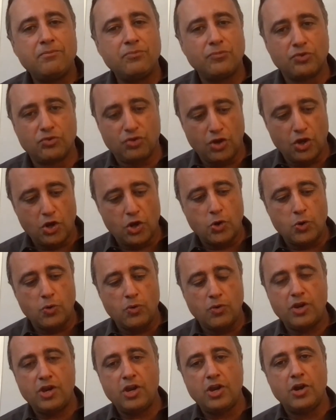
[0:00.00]

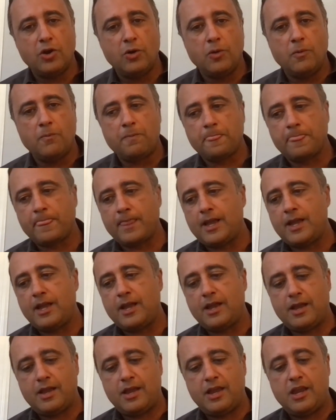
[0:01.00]
So,
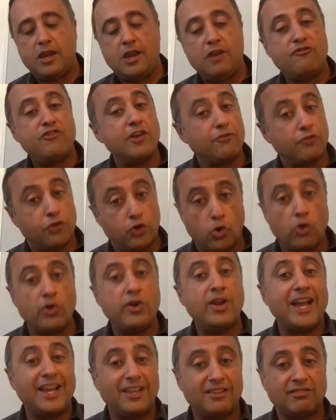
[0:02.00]
if you have
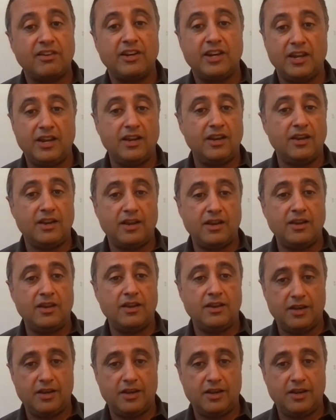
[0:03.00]
grown nicely,